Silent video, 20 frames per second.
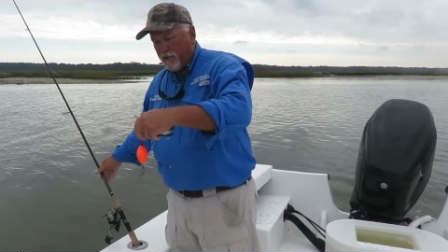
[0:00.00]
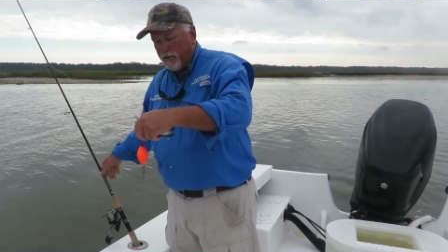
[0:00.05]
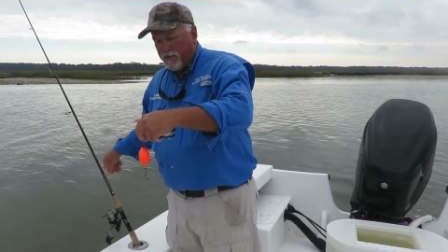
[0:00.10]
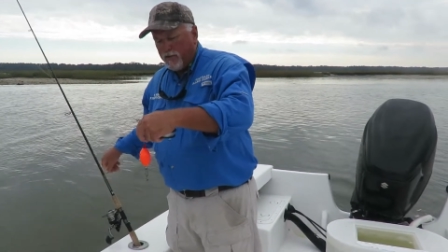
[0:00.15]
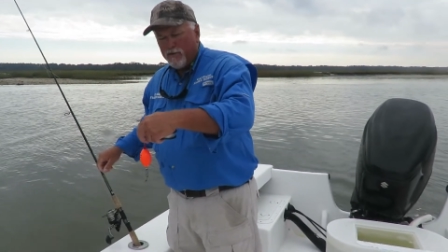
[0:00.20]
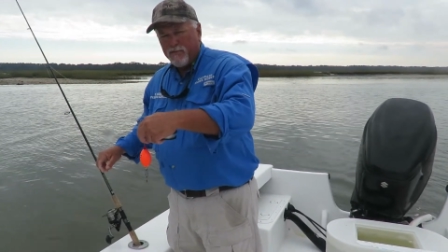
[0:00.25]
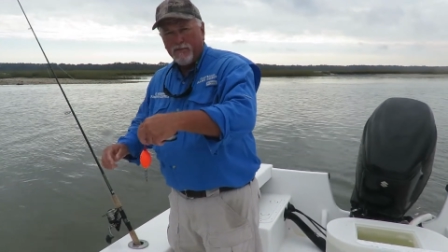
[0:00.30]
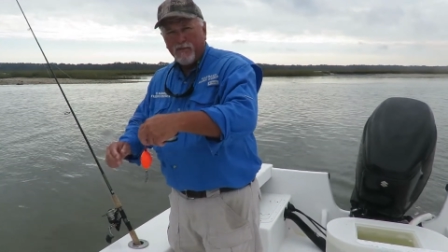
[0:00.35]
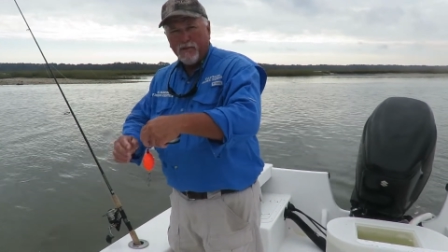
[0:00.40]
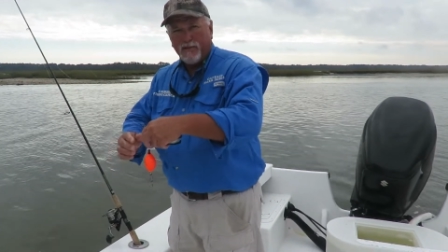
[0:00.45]
been
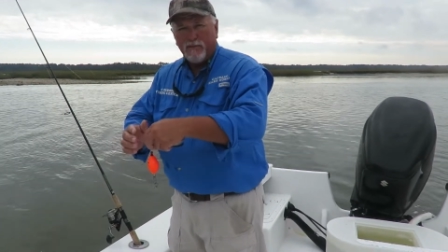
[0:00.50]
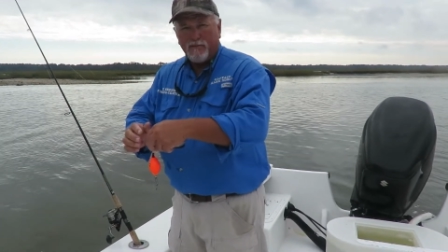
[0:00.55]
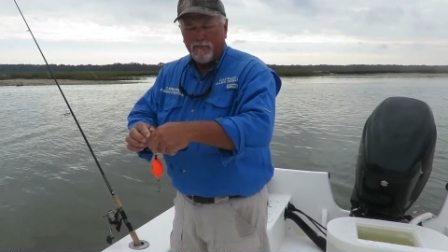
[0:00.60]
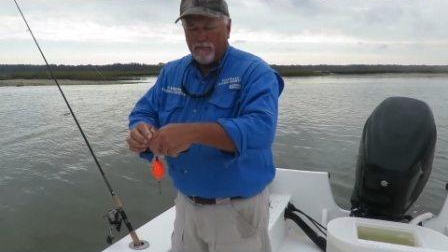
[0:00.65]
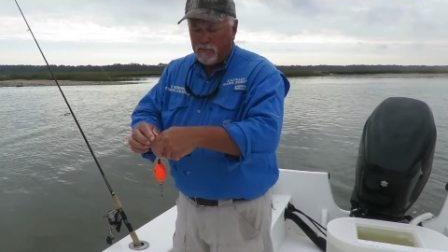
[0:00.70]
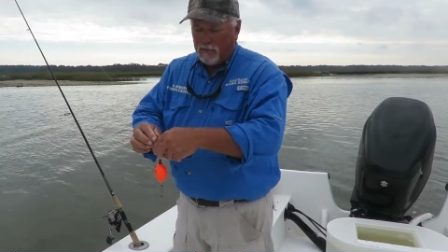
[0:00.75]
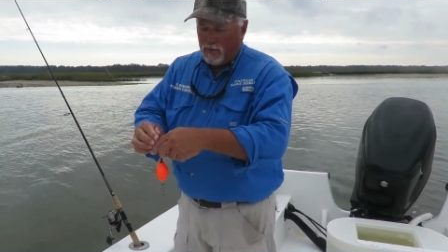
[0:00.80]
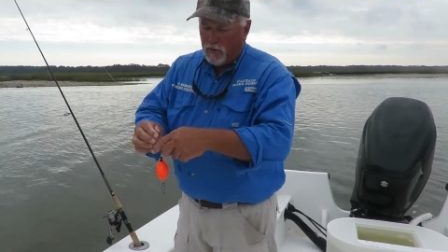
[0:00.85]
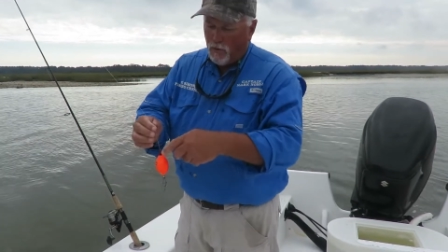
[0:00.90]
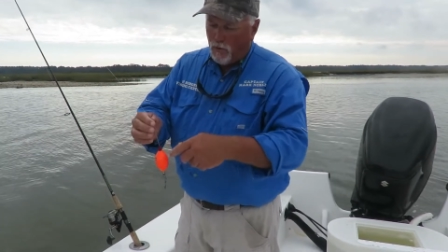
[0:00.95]
using this
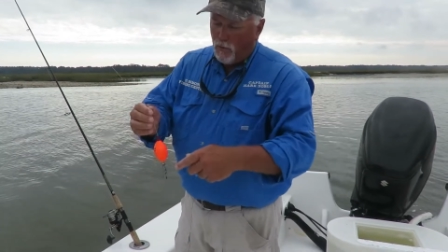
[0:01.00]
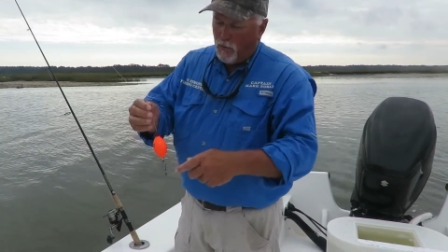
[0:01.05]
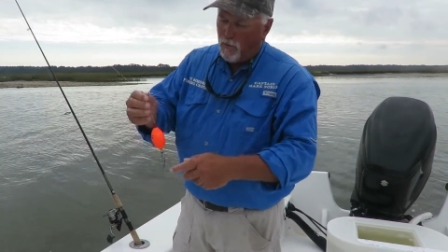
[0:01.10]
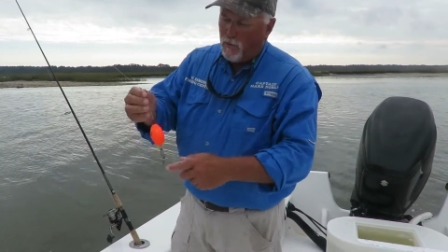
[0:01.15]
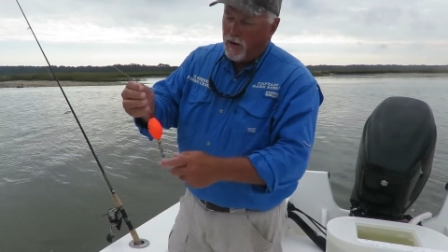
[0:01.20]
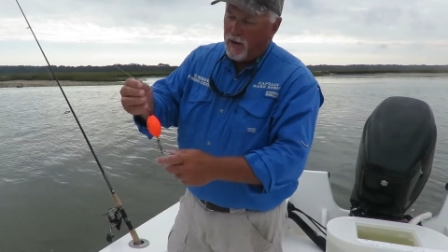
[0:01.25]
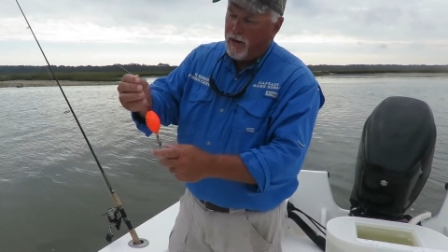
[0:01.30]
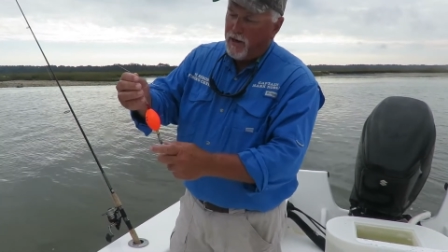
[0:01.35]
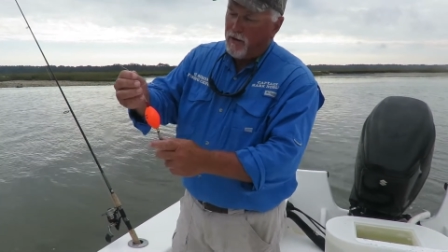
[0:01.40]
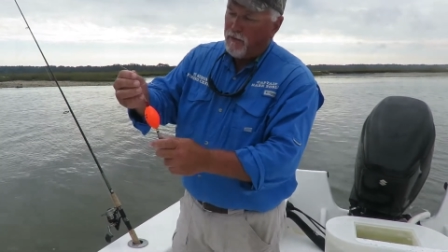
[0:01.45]
cork
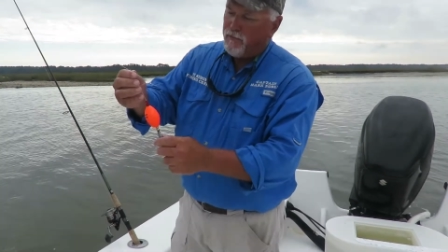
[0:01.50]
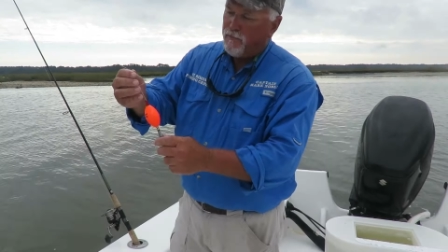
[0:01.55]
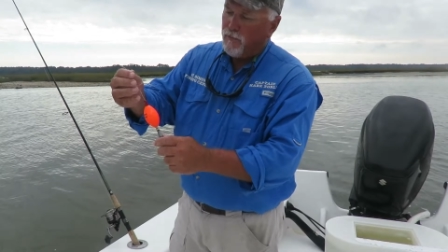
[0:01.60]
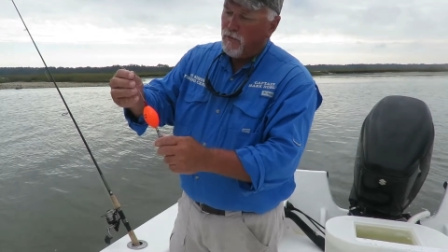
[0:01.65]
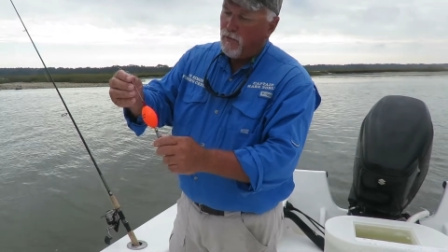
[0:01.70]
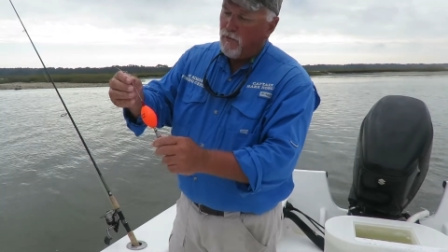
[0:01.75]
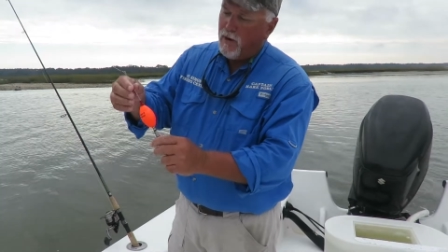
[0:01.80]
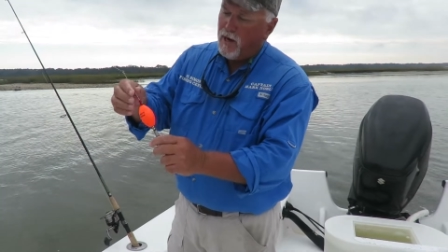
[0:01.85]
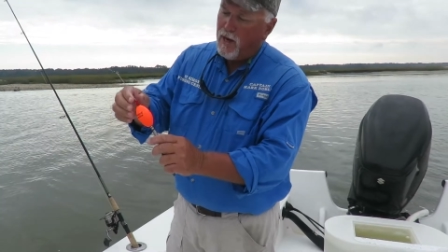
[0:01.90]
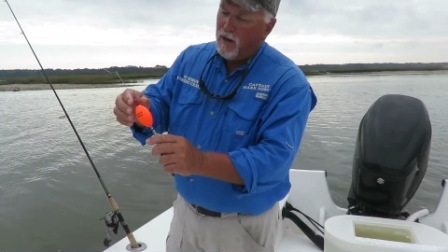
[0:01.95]
right here
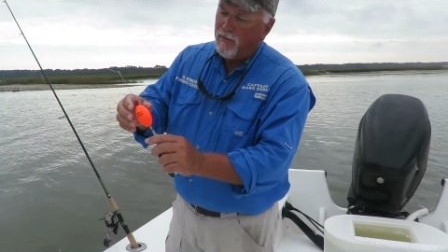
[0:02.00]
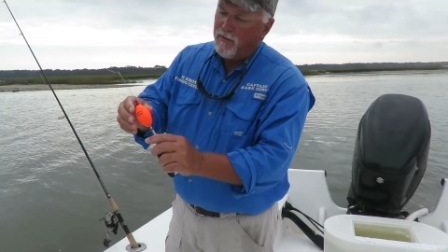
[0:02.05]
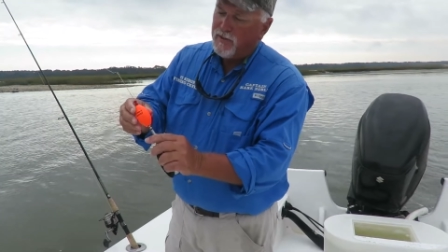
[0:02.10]
for a while.